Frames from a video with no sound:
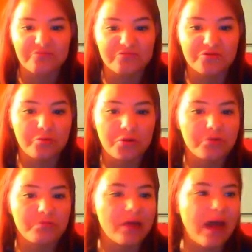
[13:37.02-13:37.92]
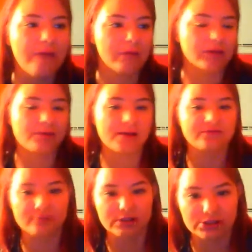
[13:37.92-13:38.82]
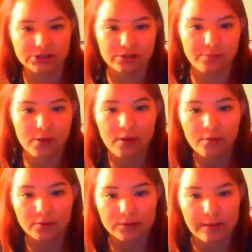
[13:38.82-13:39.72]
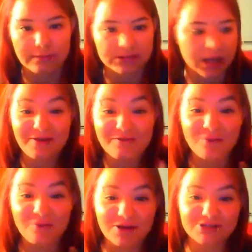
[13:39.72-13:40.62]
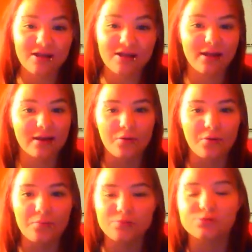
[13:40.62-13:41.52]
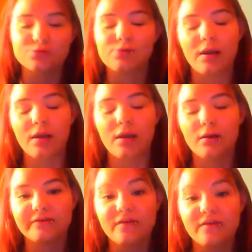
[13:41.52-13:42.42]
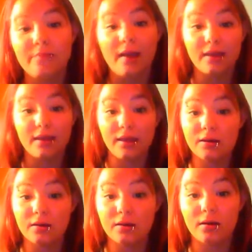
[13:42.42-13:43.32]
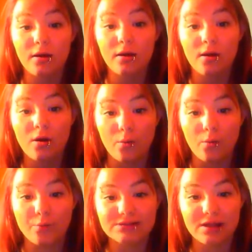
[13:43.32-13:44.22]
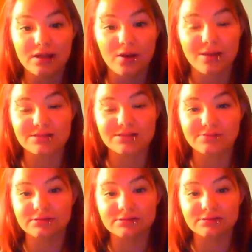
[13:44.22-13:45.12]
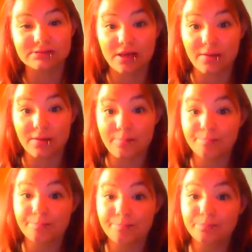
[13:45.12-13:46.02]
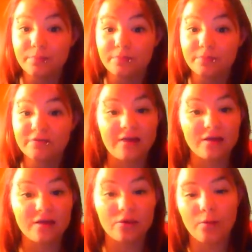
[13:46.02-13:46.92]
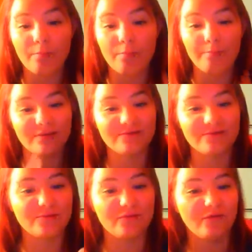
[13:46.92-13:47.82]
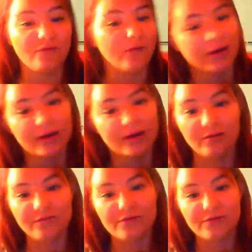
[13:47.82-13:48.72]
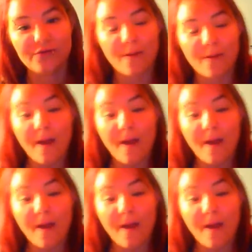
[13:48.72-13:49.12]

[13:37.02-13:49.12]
you could have, the best relationship with your baby's daddy. Thank you for watching, and I hope you enjoyed it. And I'll see you back here on Wednesday on my sweet little escape. Stay you, because you're beautiful, and I love you.